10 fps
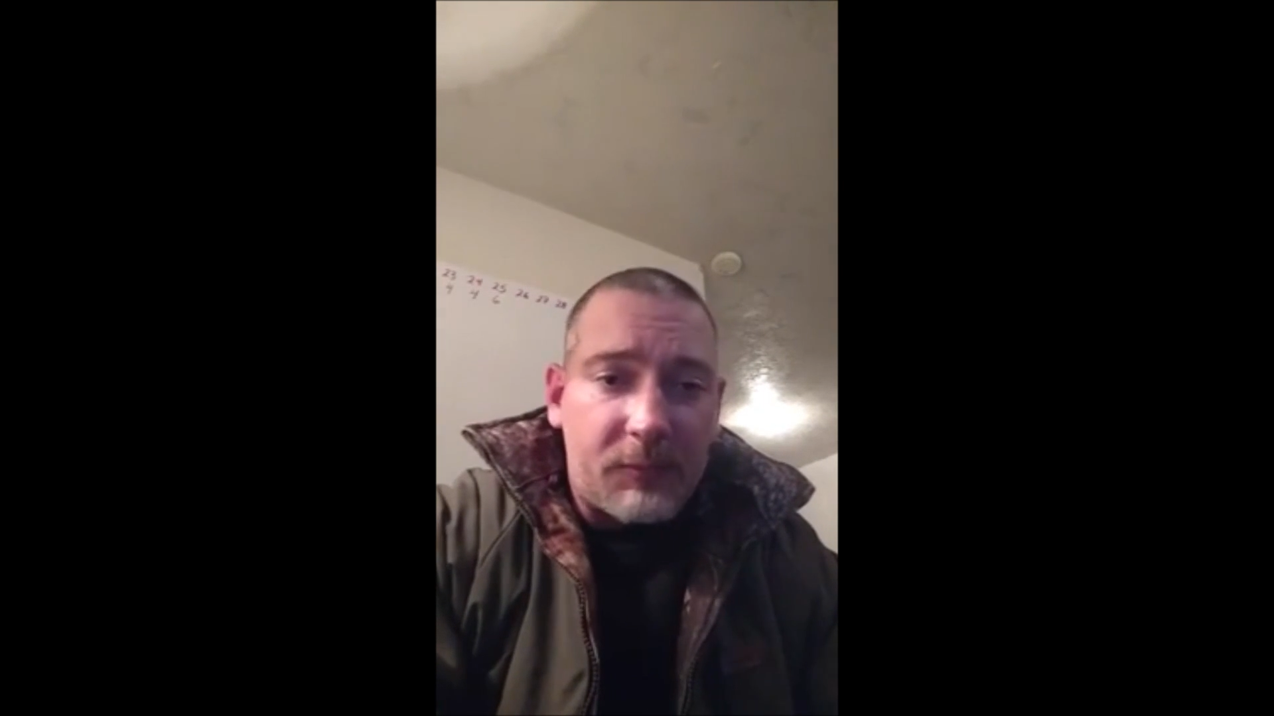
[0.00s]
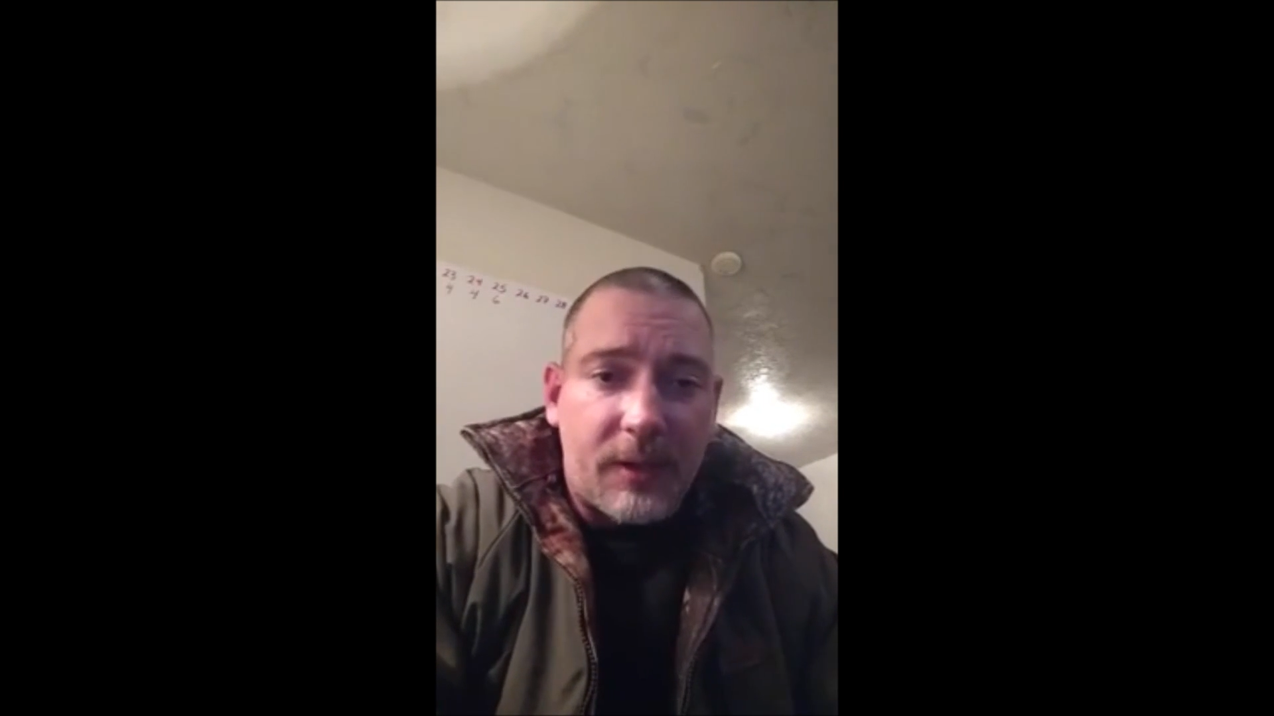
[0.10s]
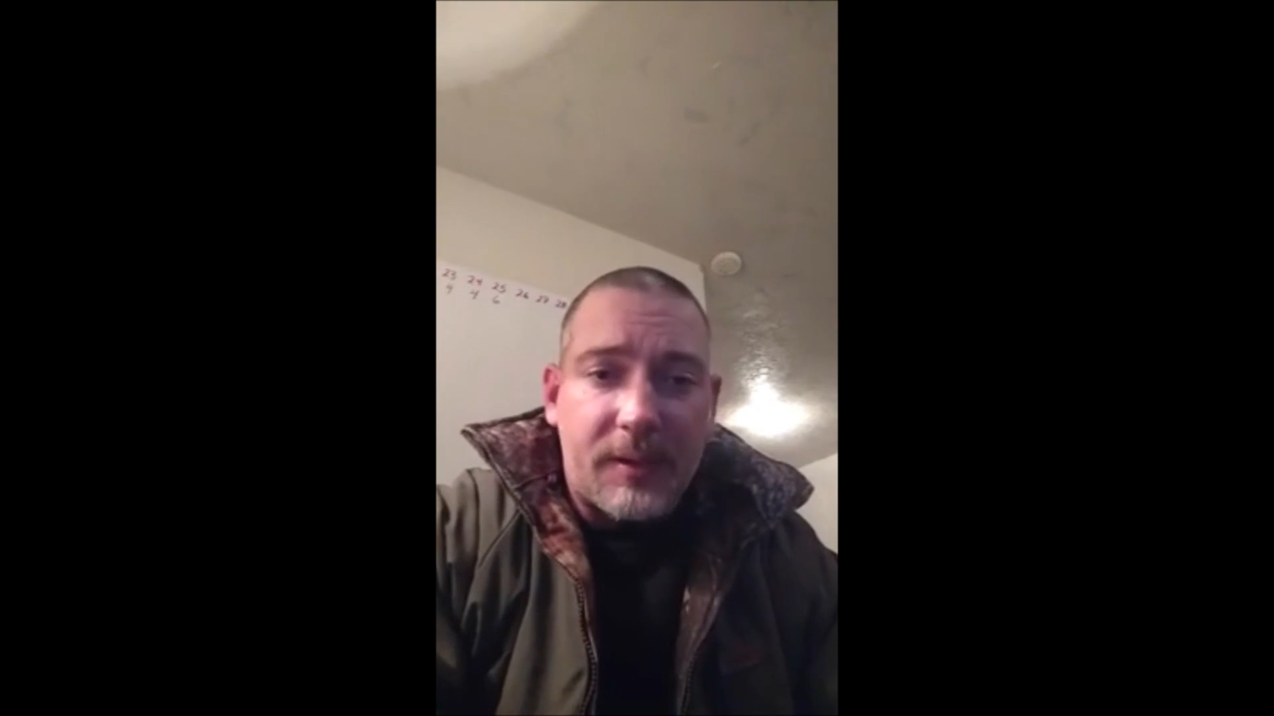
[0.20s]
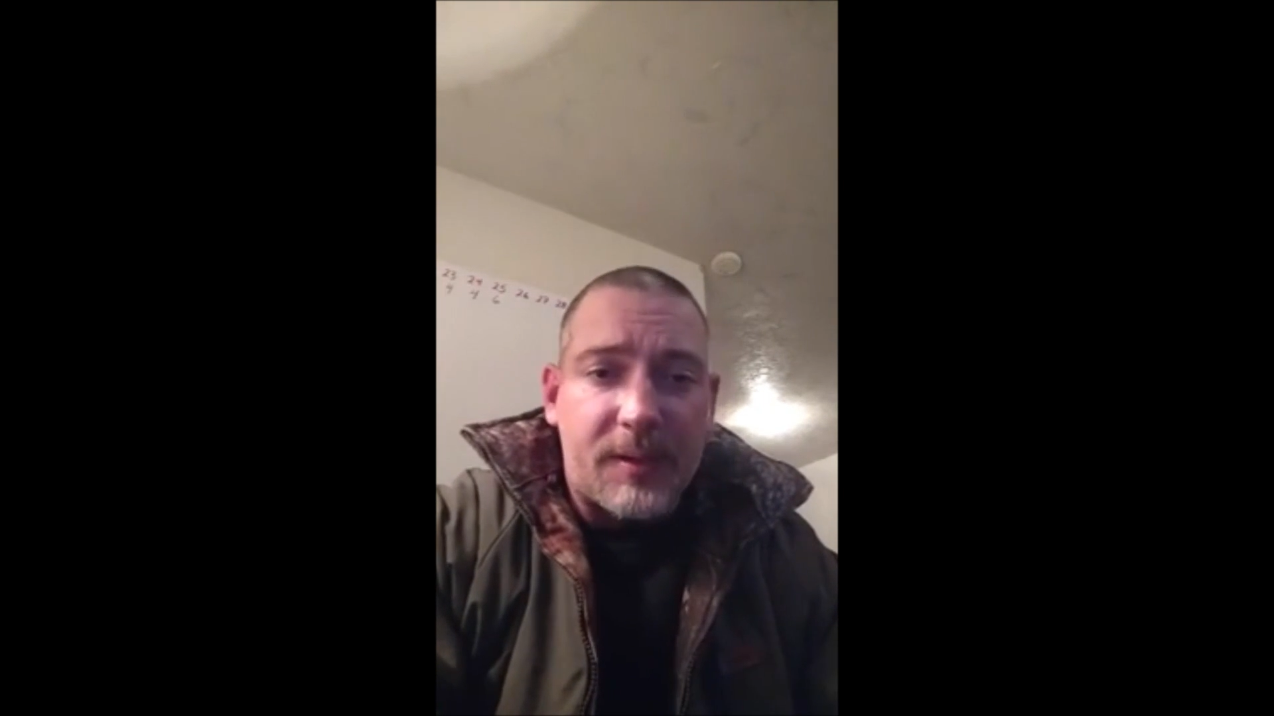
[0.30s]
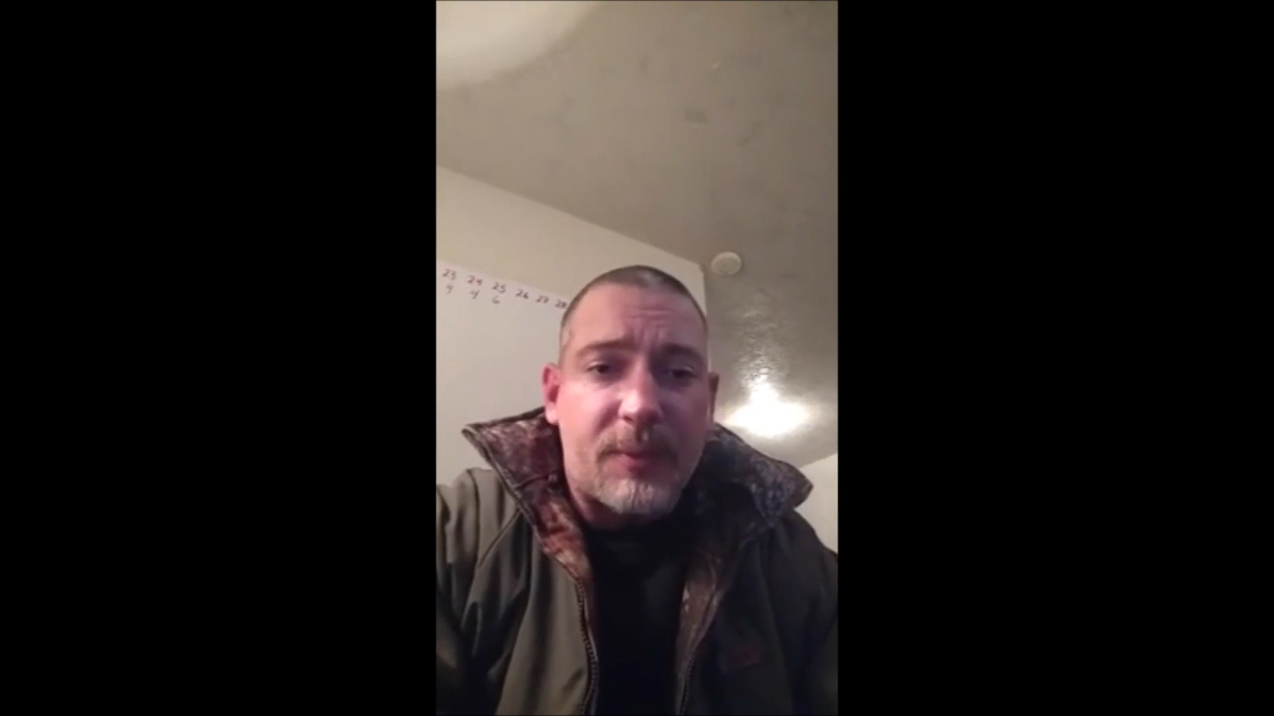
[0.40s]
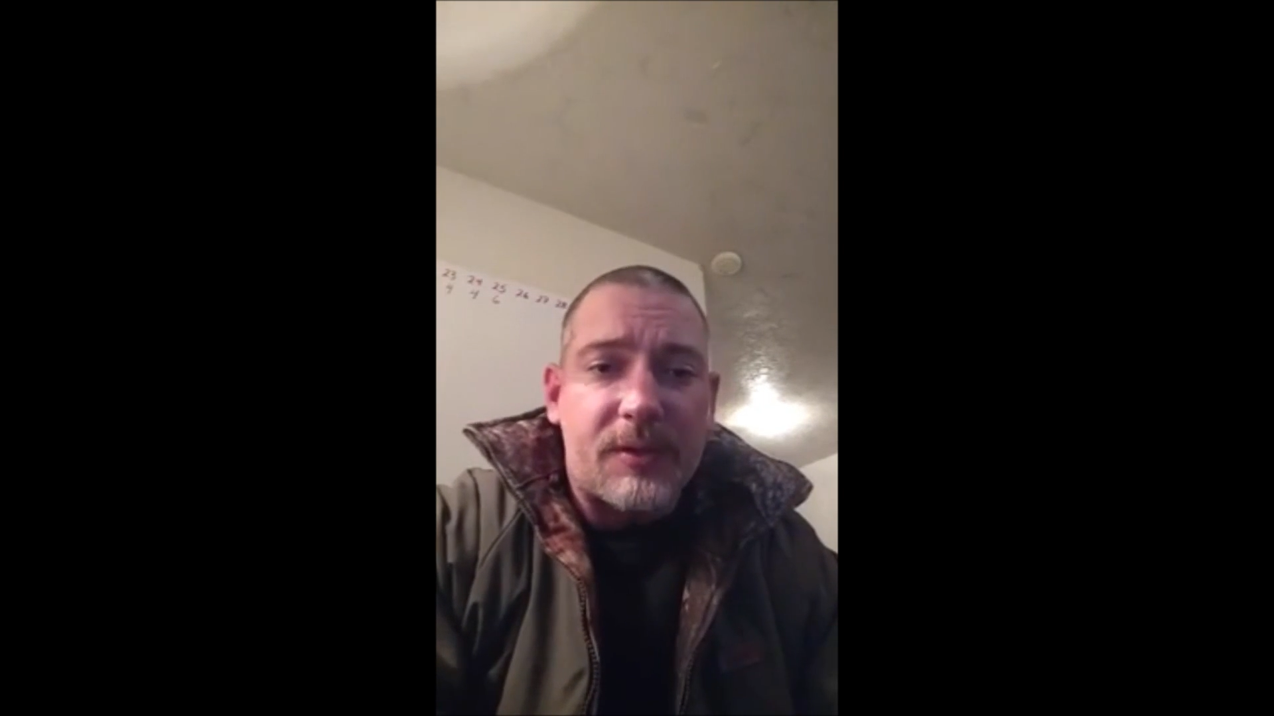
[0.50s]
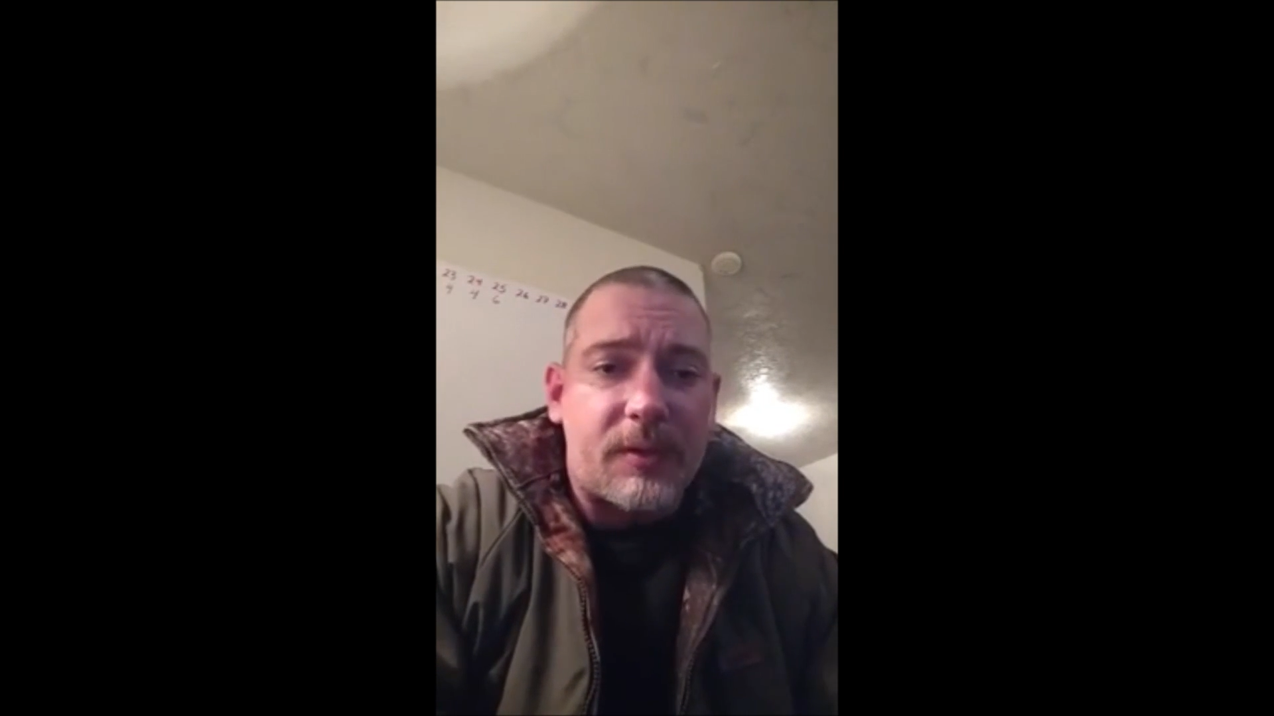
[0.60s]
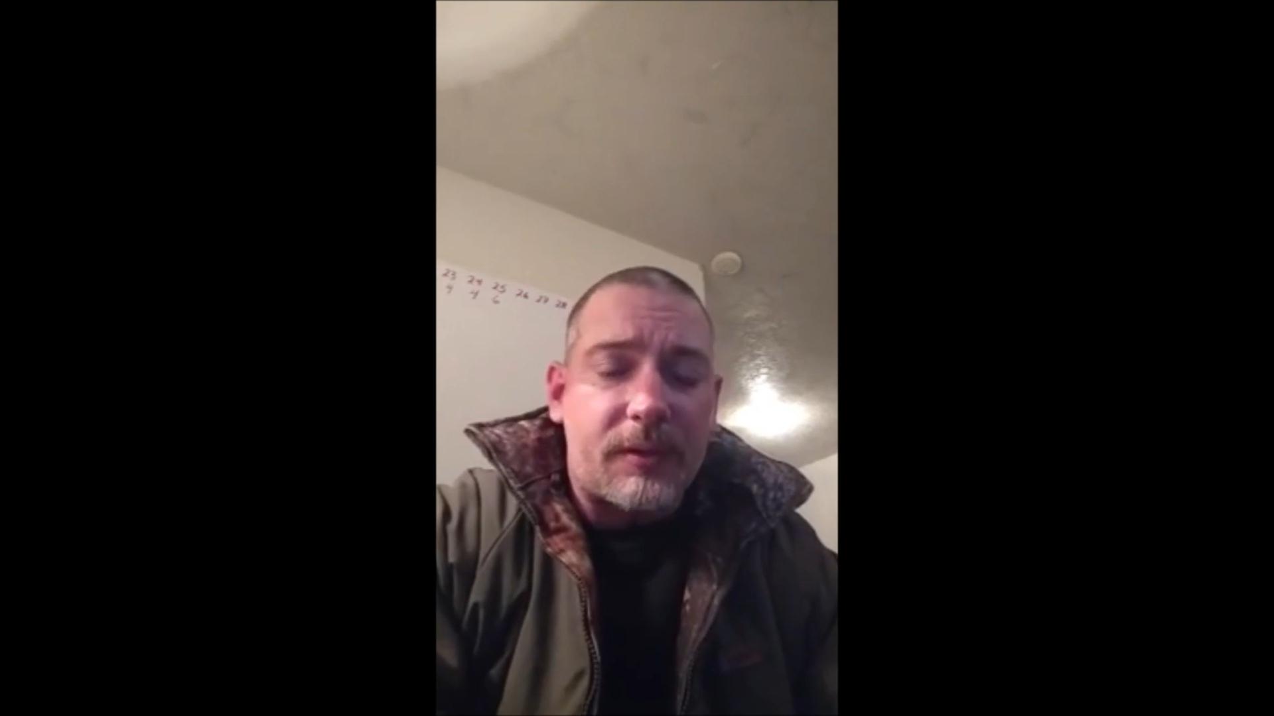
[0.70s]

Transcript: going to dismiss